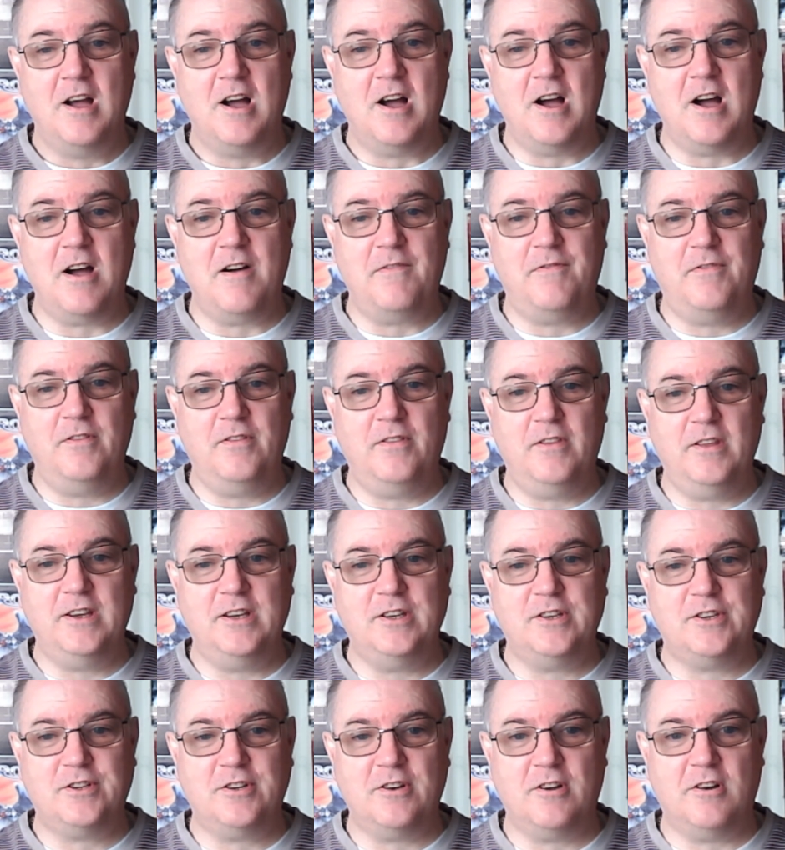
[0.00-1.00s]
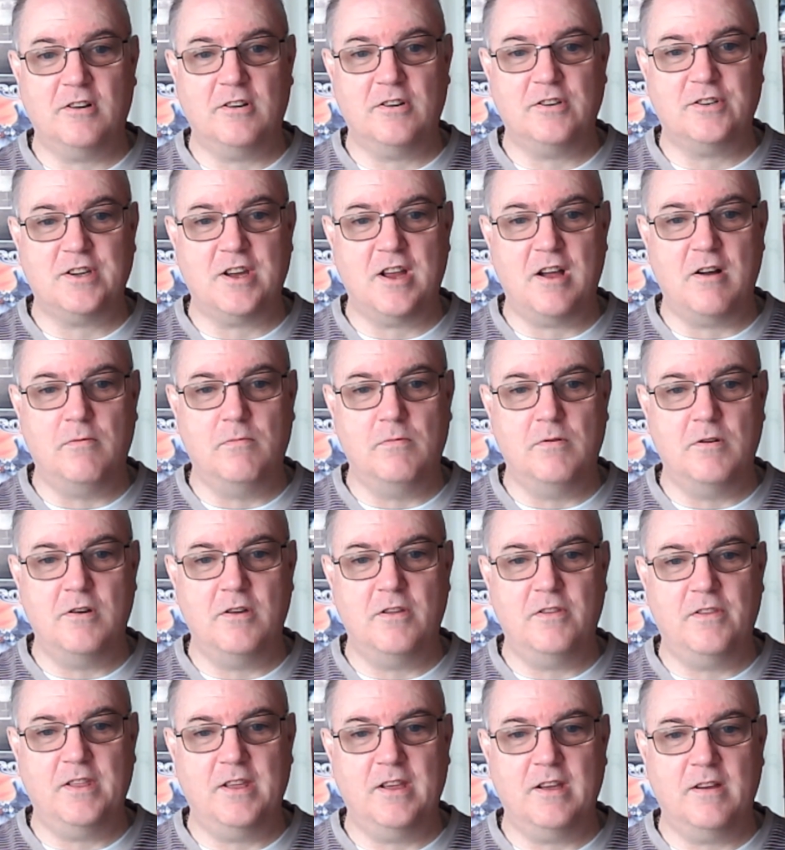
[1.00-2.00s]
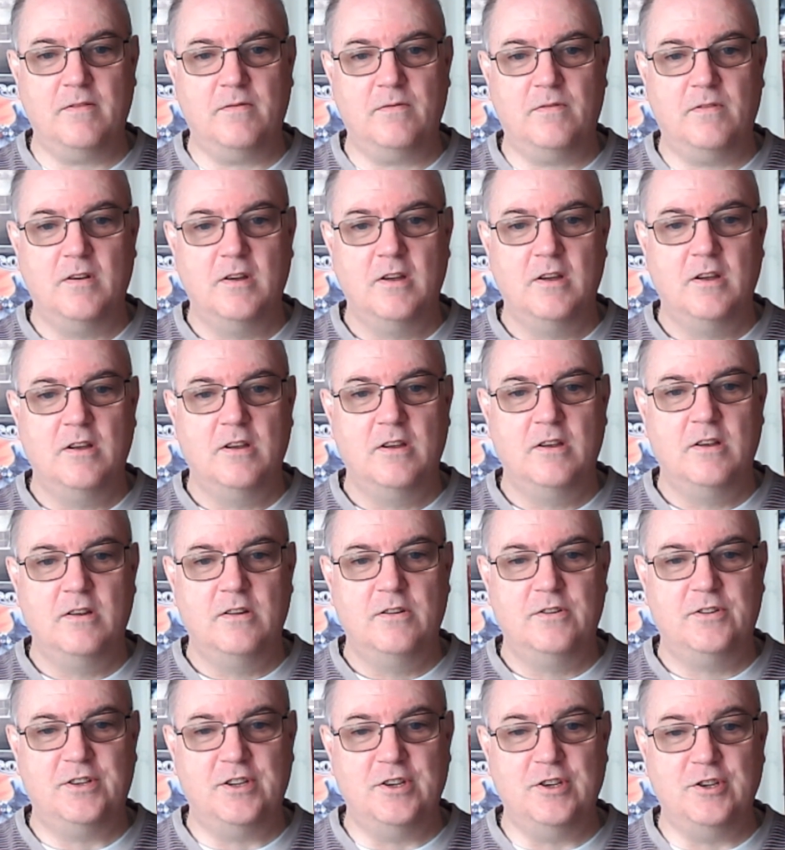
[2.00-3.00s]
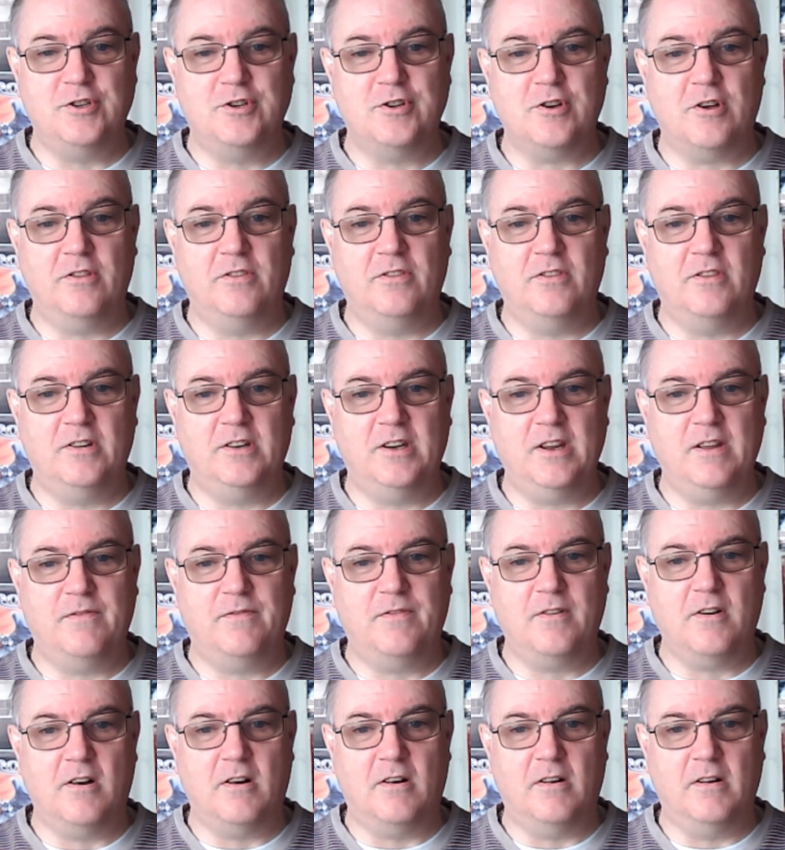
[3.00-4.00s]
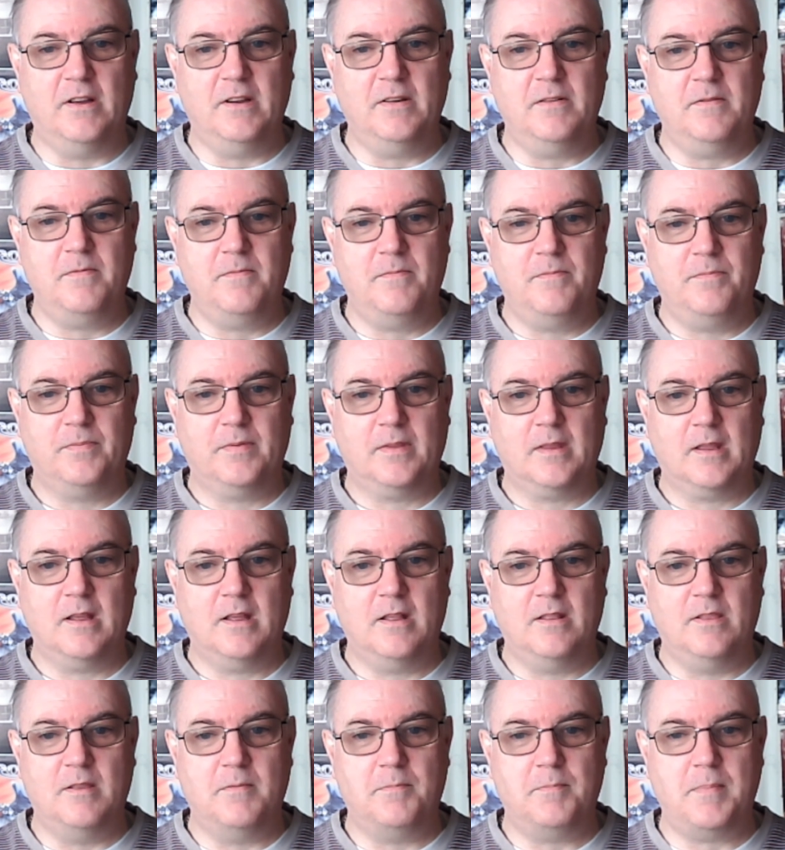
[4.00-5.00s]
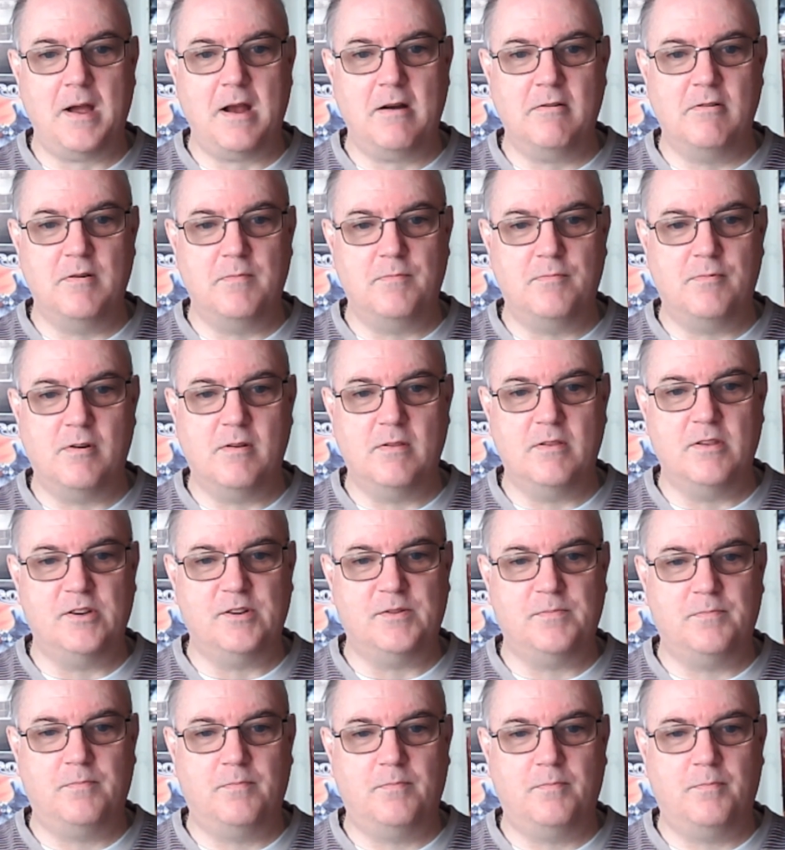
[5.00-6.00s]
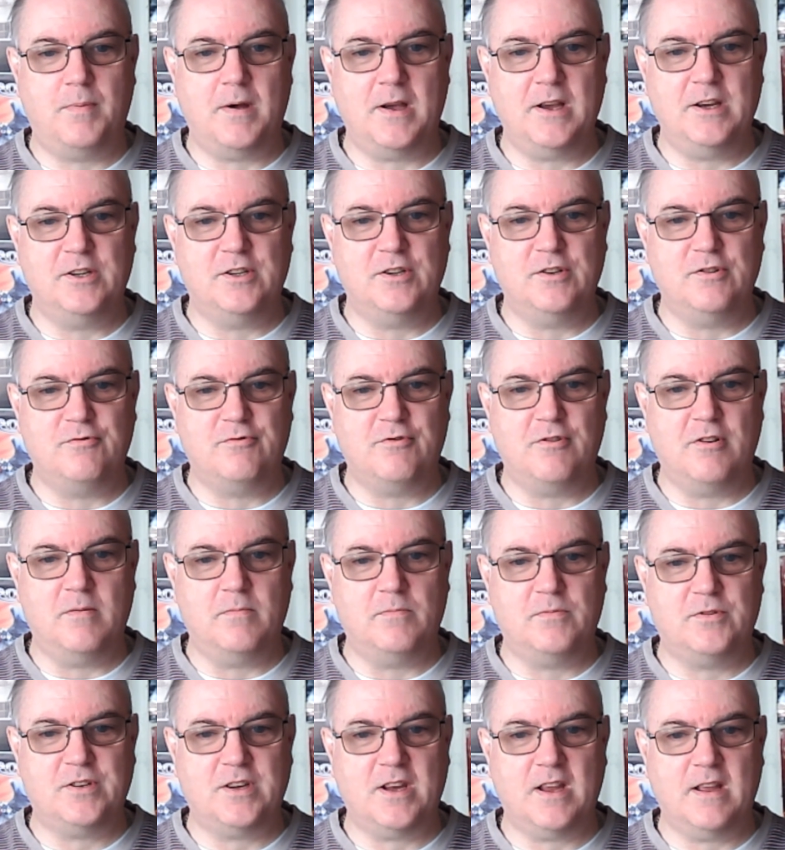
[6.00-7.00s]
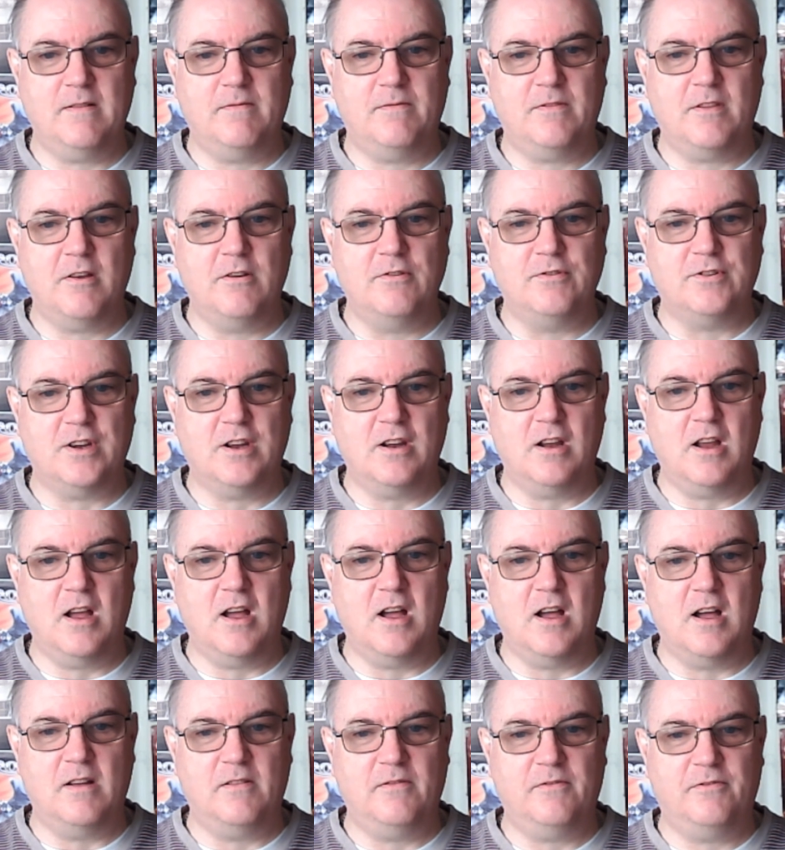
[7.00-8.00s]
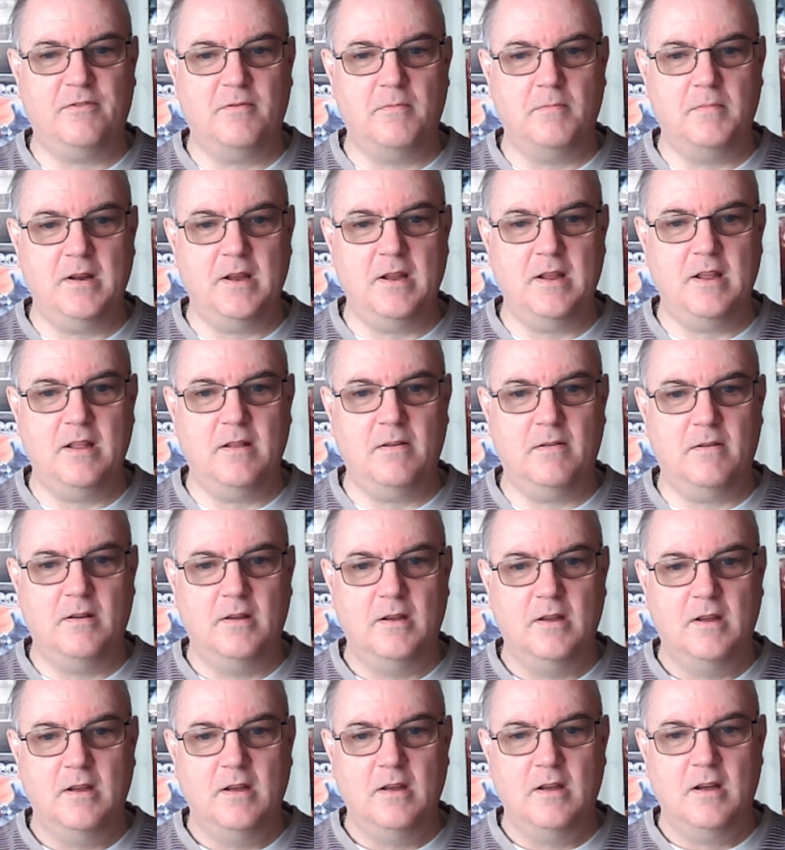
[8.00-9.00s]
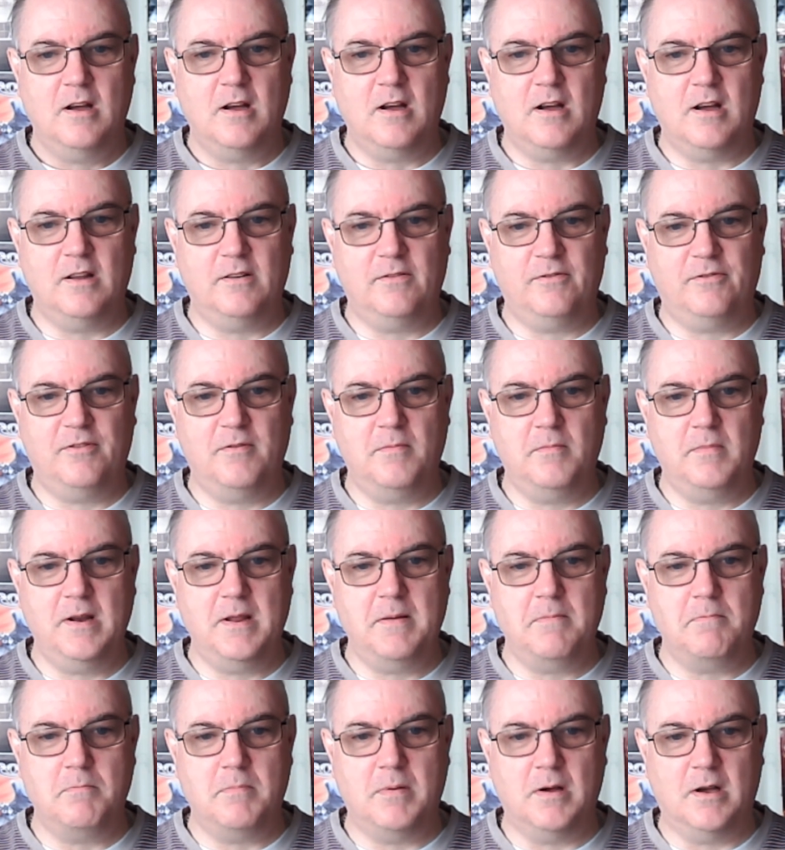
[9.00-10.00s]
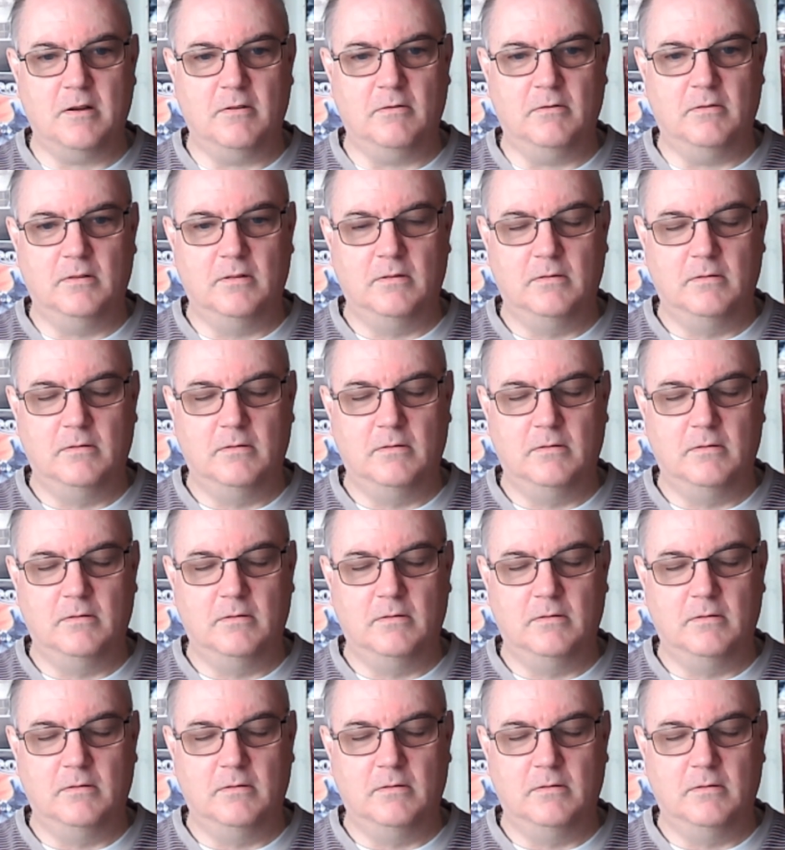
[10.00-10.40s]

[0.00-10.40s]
Half of these songs are worthy of St. John the Divine, and the Barrett Brothers bass and drums save those that aren't from aren't from limbo.